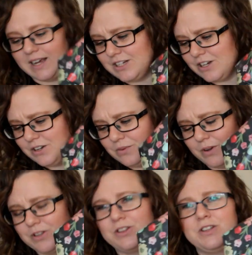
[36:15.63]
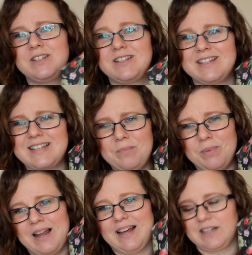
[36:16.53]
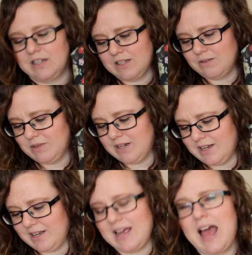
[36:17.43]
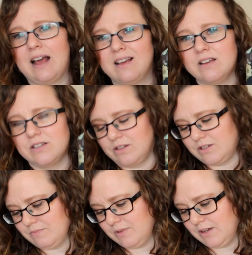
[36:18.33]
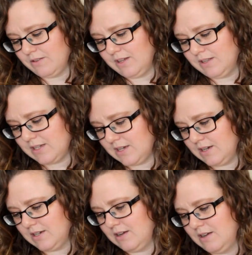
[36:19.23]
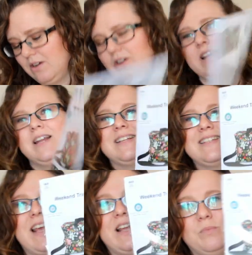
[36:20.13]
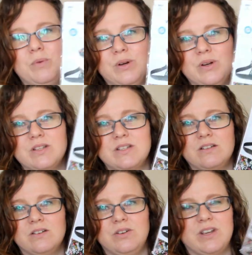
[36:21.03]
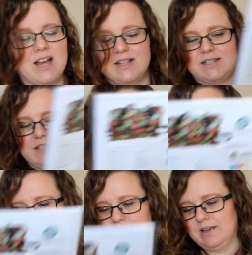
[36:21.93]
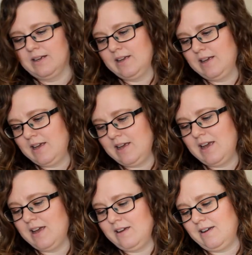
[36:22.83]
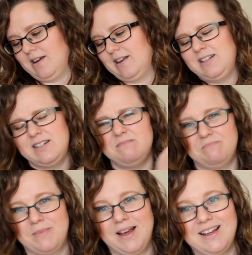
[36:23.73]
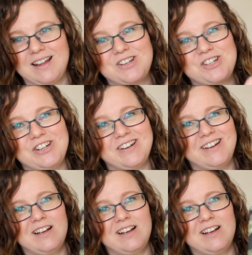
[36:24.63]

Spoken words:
I don't know what, the sample had something like anchors or something on the inside. On your like sailboats, oh you can't see it on there. And it didn't match.